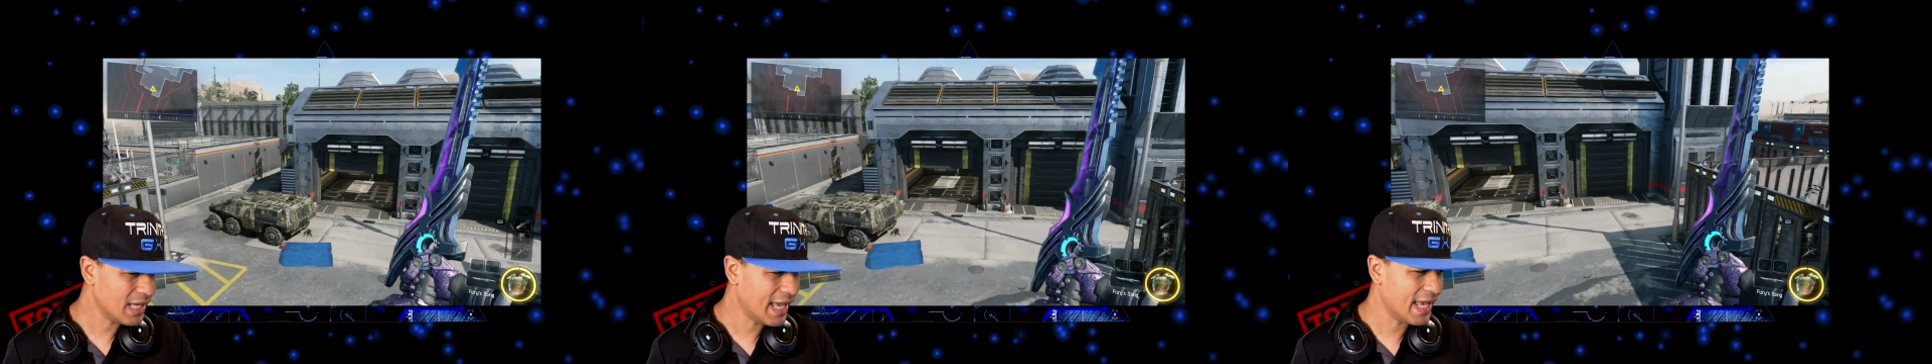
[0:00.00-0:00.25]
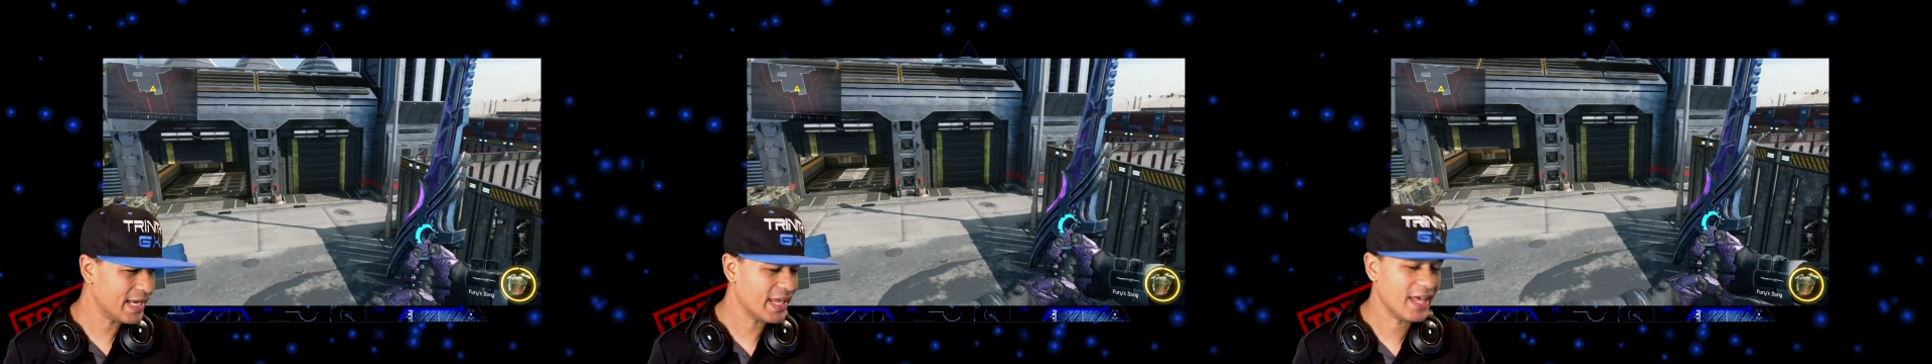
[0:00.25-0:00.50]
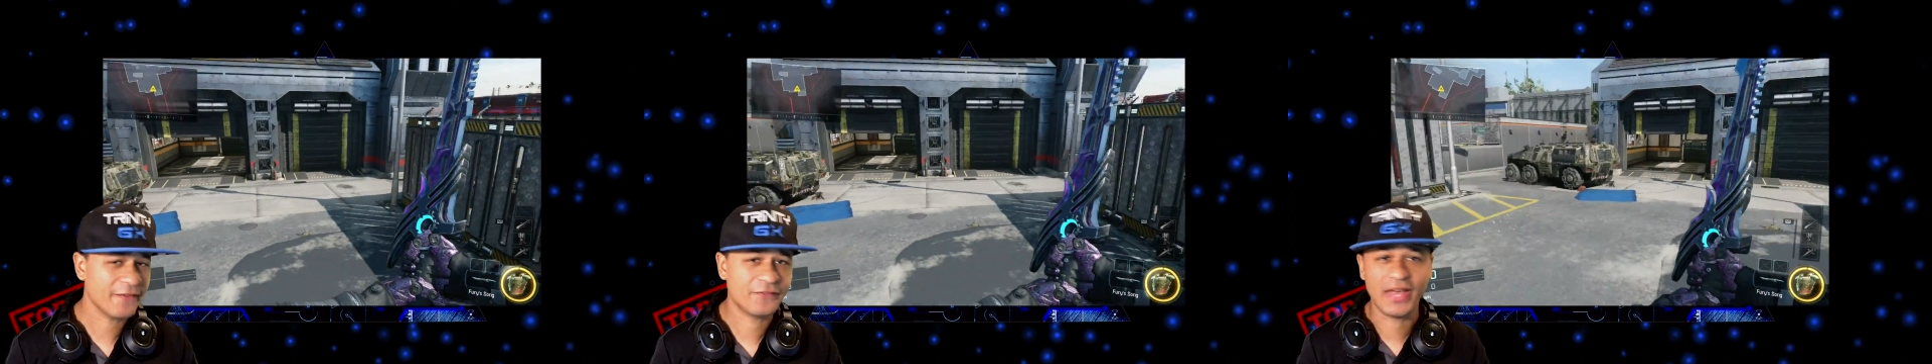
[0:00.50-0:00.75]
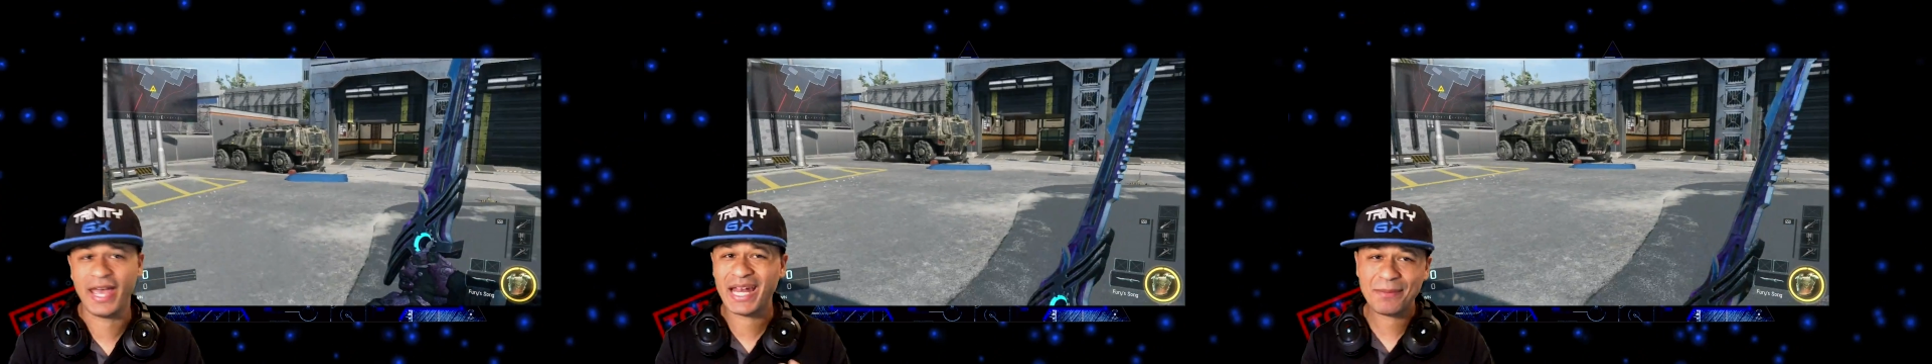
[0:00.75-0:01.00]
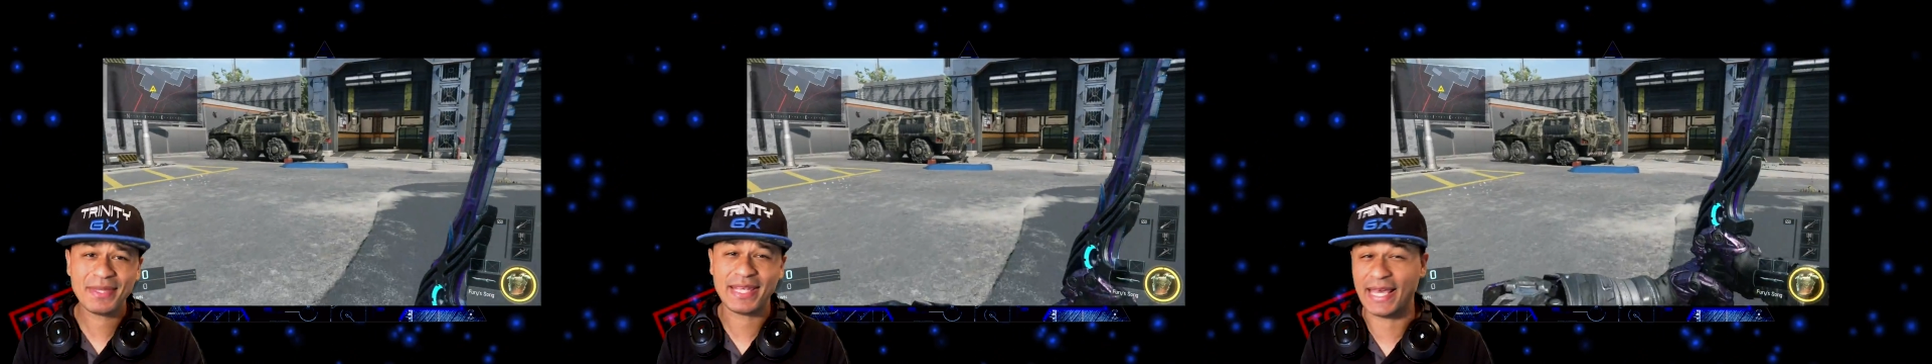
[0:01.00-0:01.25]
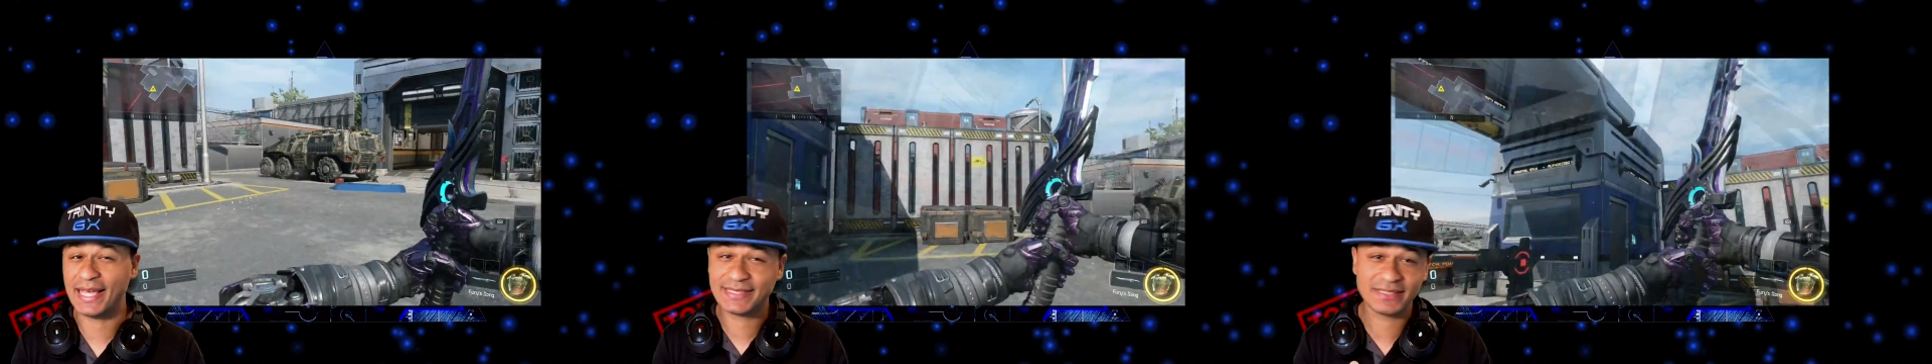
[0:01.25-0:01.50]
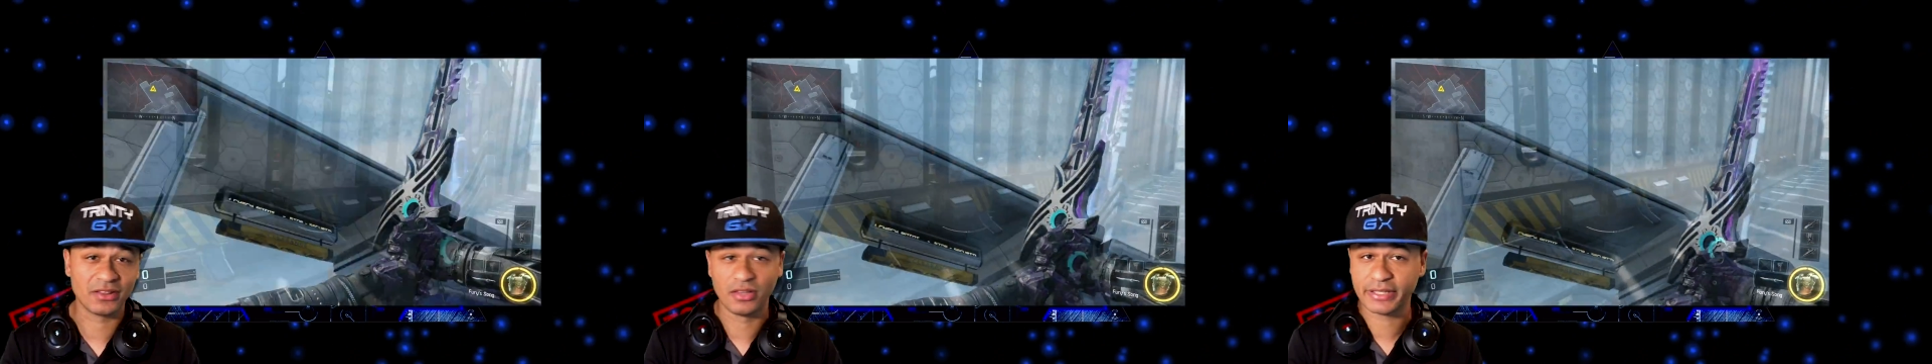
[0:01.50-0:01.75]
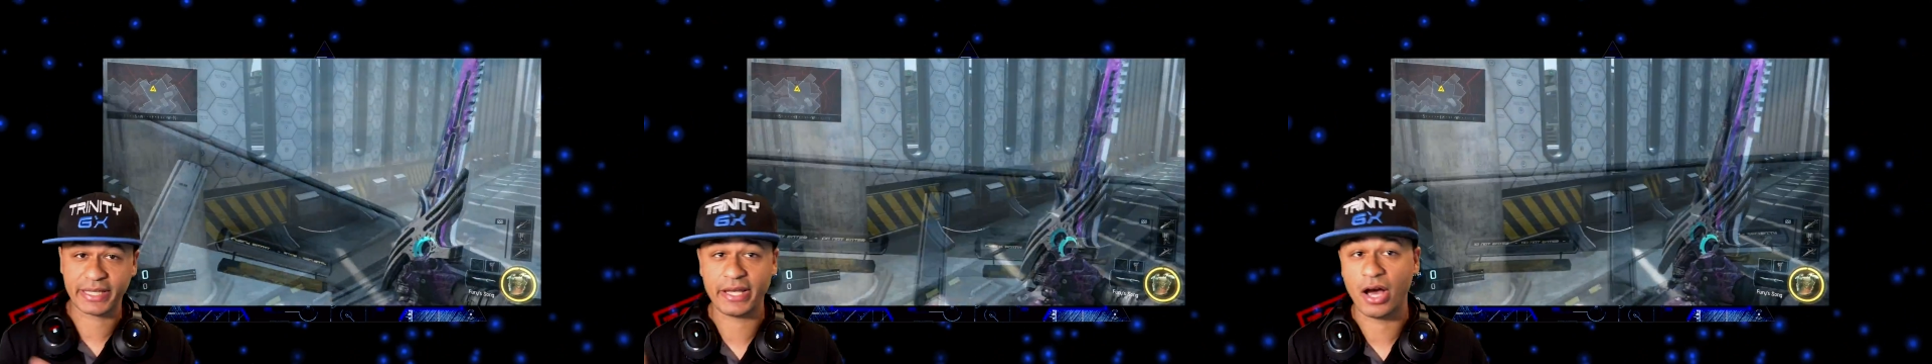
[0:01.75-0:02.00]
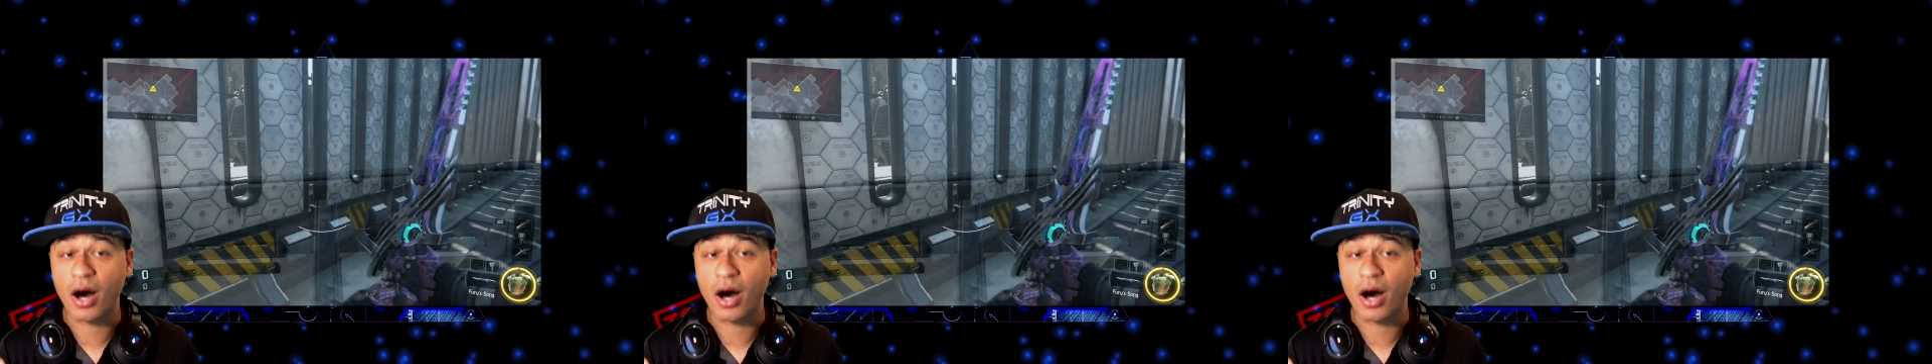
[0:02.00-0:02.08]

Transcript: And if the enemy isn't looking